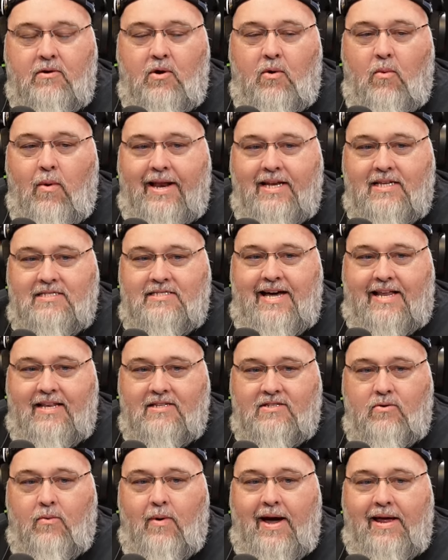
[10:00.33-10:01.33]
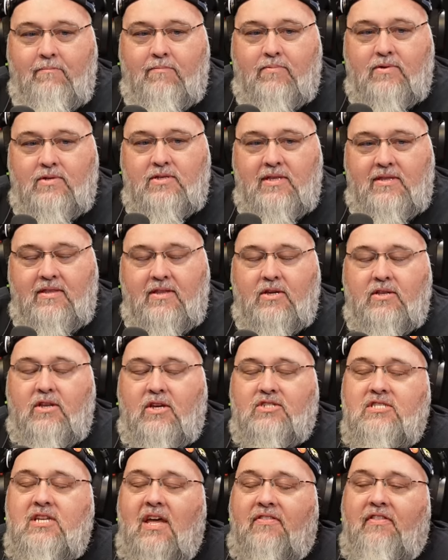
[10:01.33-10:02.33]
quite as sat, quite
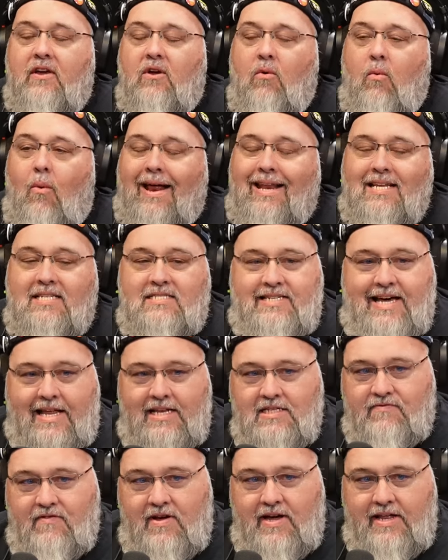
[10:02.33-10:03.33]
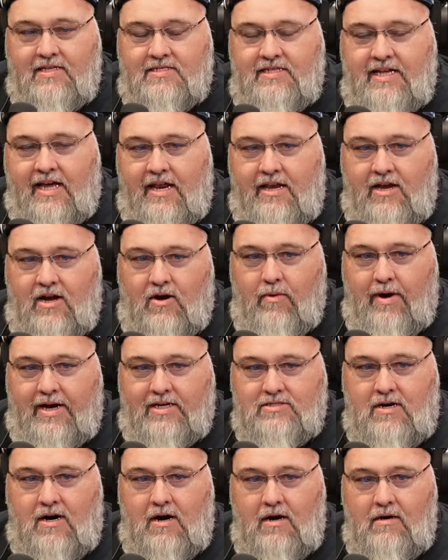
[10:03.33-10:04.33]
there's nothing quite as satisfying as taking your
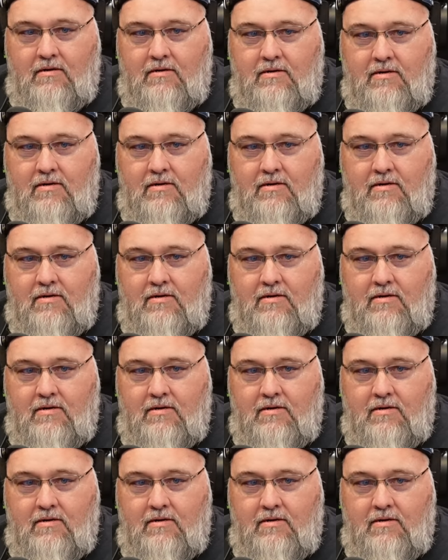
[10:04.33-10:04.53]
quasar